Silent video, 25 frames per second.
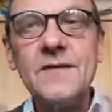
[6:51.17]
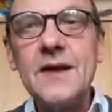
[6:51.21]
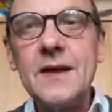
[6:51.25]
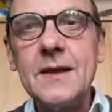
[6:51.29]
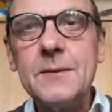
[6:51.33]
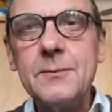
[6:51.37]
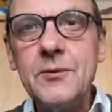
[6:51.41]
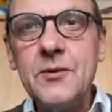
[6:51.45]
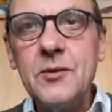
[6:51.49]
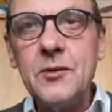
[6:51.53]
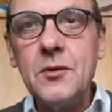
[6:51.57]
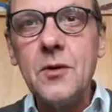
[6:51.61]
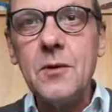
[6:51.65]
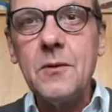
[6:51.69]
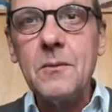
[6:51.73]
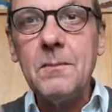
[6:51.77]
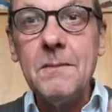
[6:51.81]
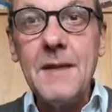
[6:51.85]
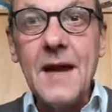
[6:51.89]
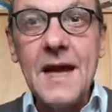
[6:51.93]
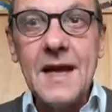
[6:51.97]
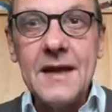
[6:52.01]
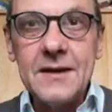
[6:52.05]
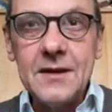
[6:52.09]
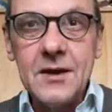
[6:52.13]
that pure
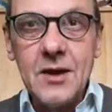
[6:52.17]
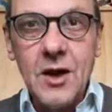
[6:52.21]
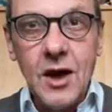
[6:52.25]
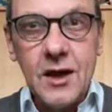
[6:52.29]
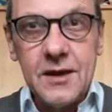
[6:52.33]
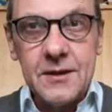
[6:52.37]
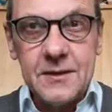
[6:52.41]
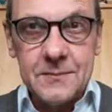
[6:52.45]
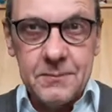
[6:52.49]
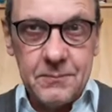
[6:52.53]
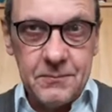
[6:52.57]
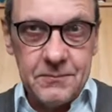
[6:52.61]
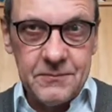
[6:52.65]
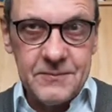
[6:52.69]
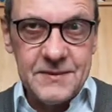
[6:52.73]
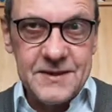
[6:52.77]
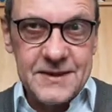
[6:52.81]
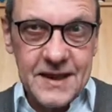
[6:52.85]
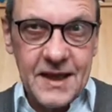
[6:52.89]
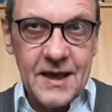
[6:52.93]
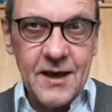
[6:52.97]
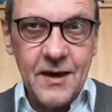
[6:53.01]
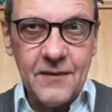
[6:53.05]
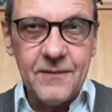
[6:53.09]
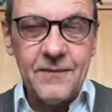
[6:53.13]
man-God
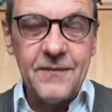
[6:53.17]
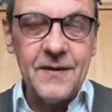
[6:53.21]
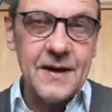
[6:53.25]
self.